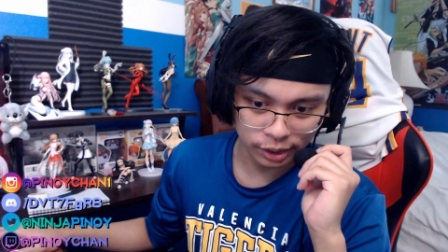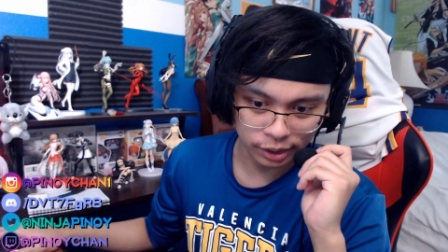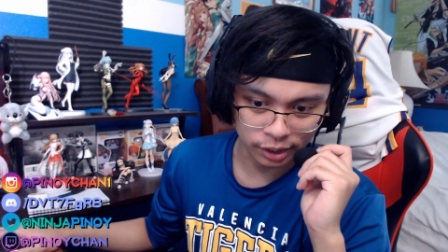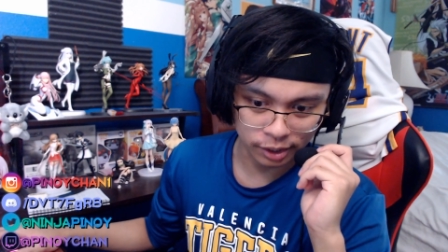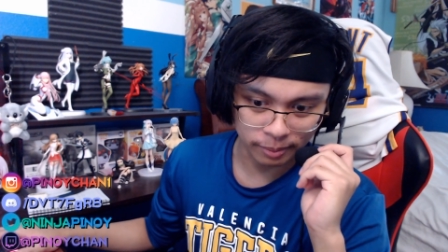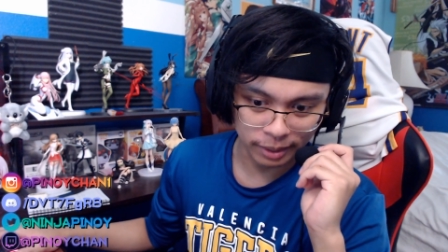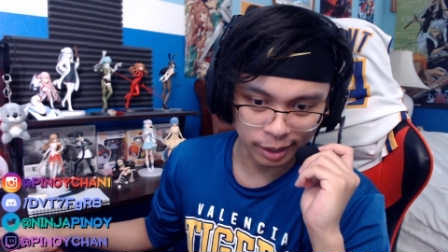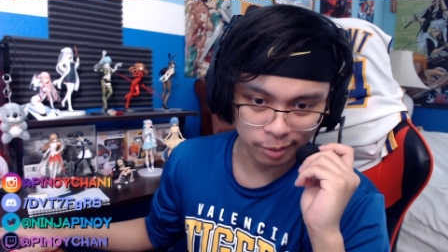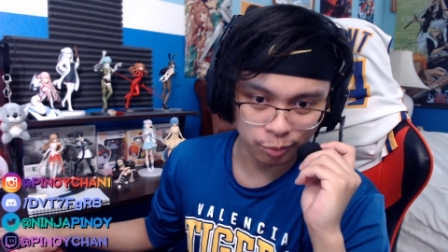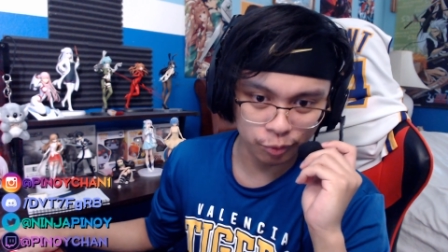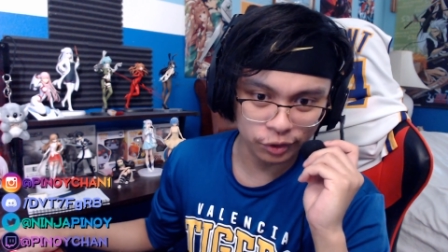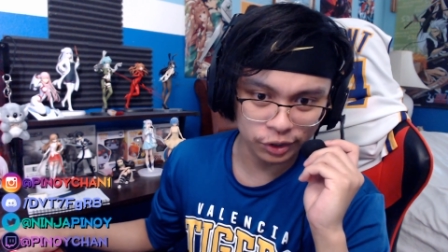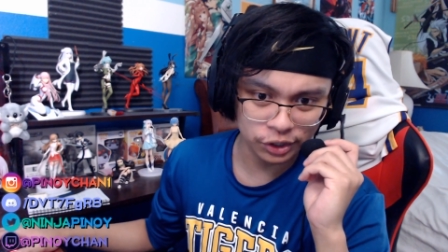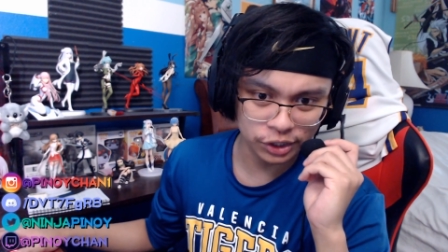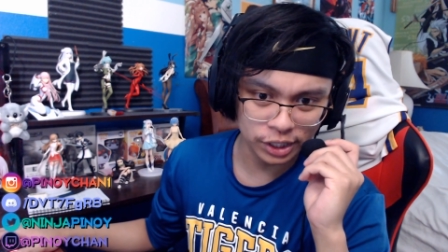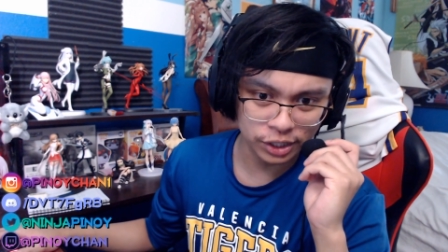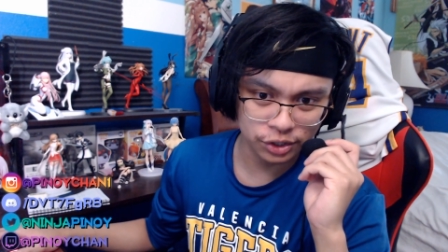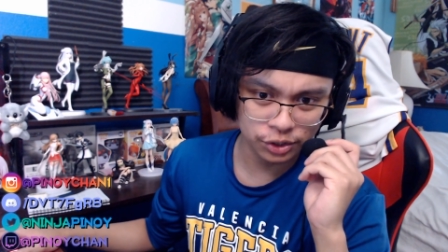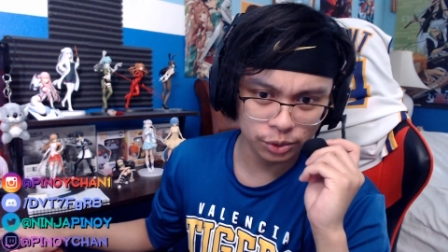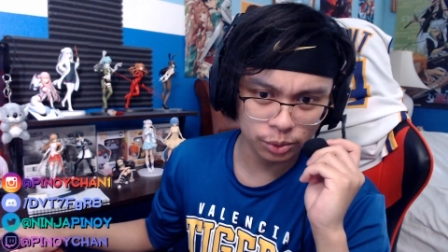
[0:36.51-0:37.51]
I
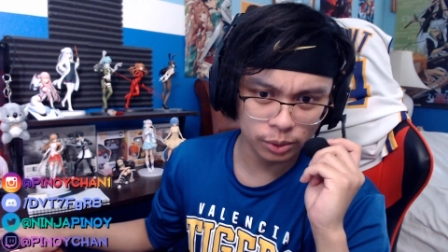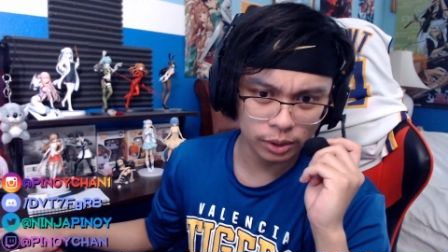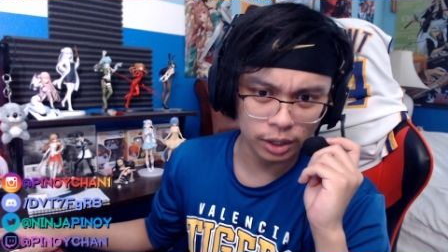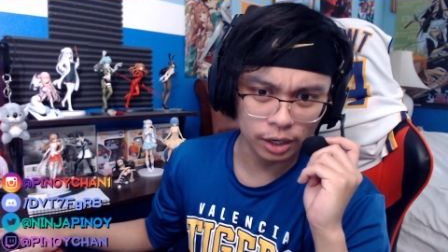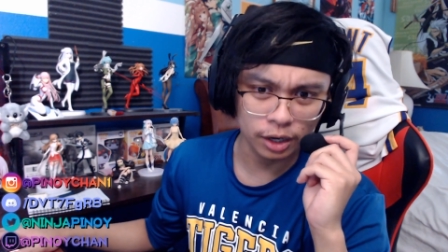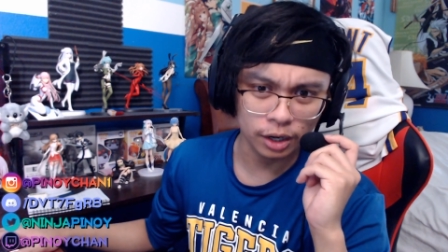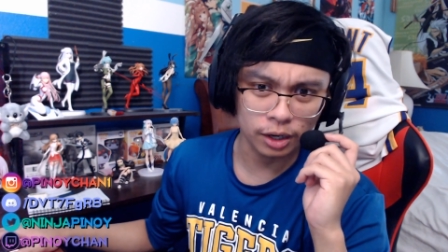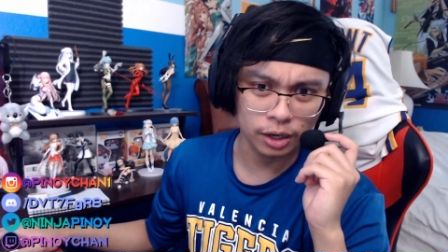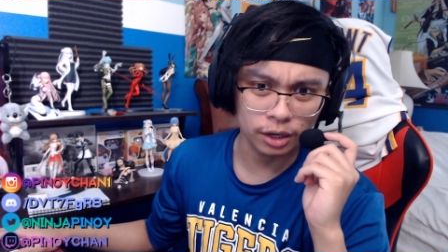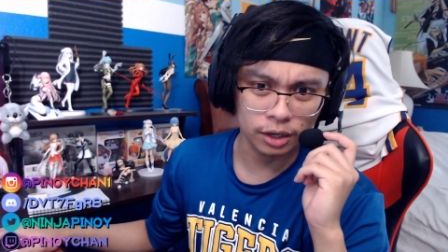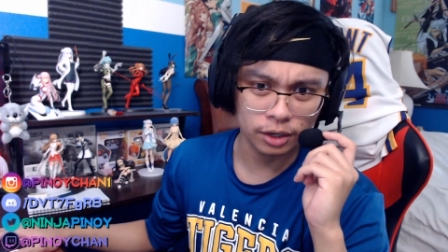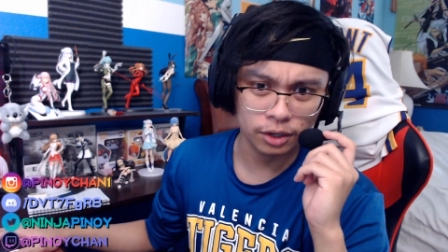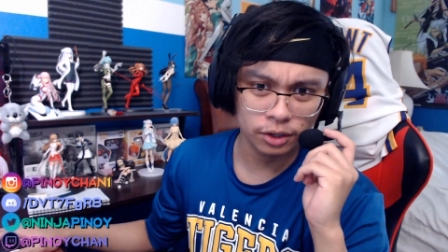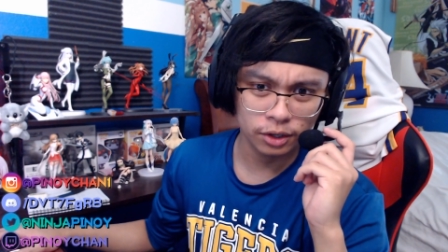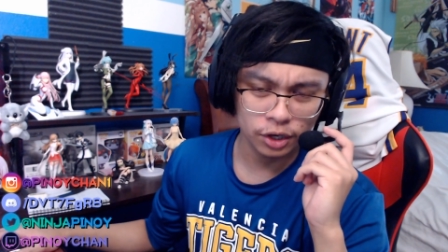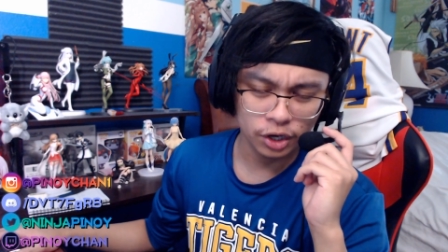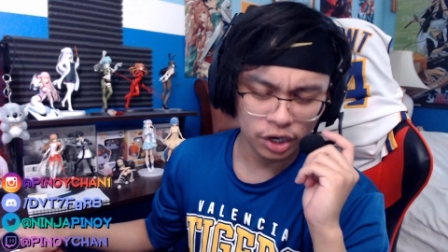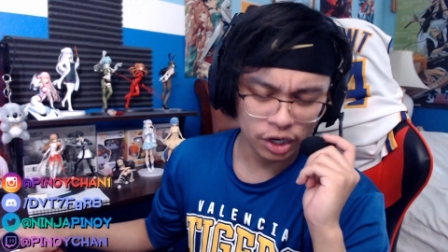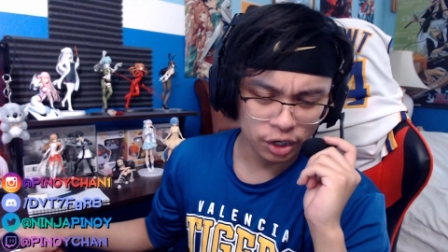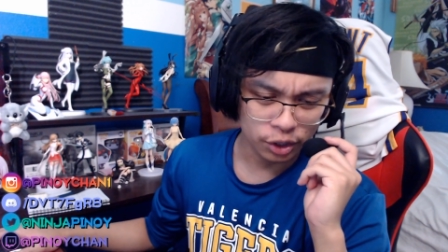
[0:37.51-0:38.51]
appreciate you. You're
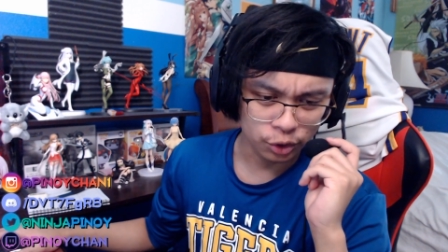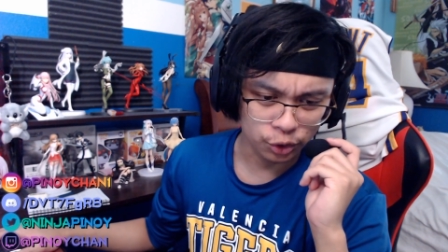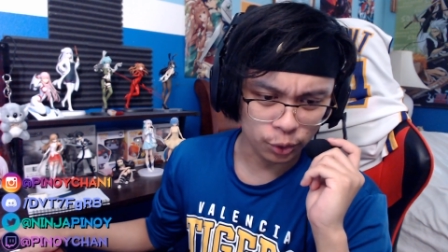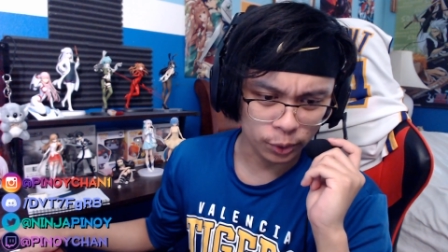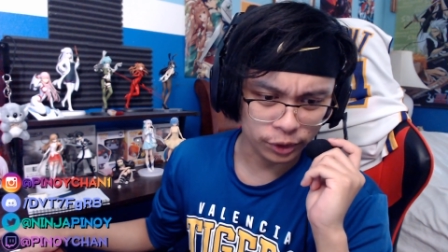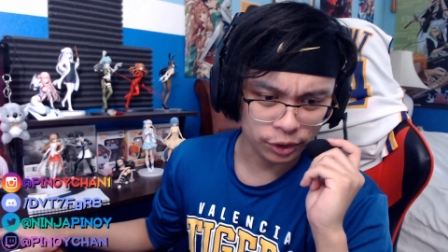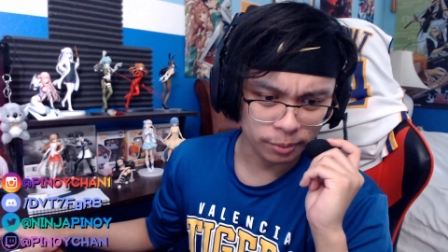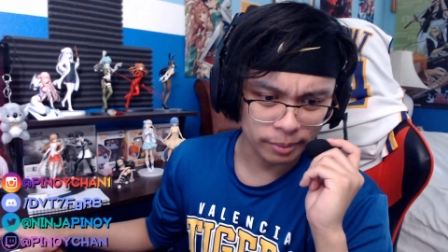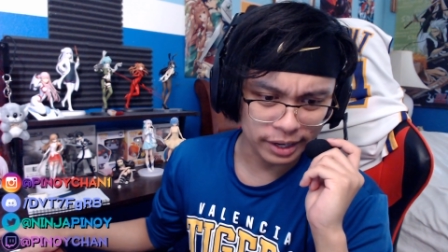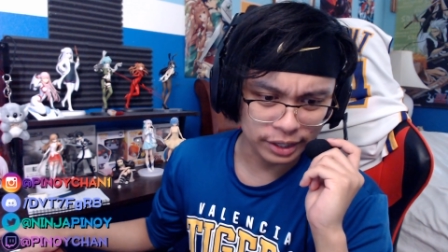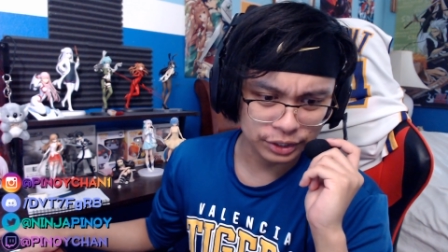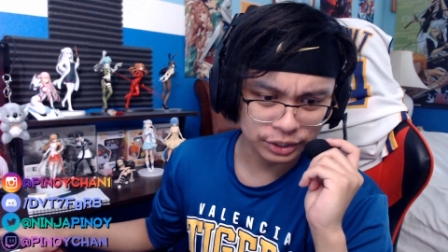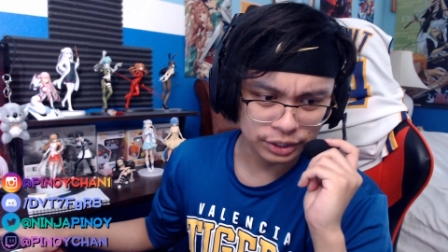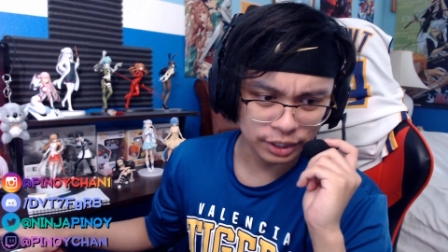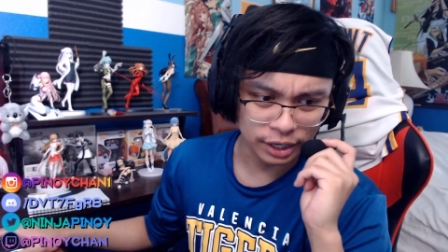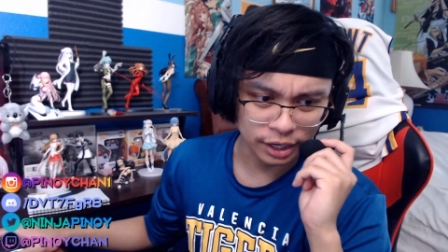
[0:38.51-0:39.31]
the best.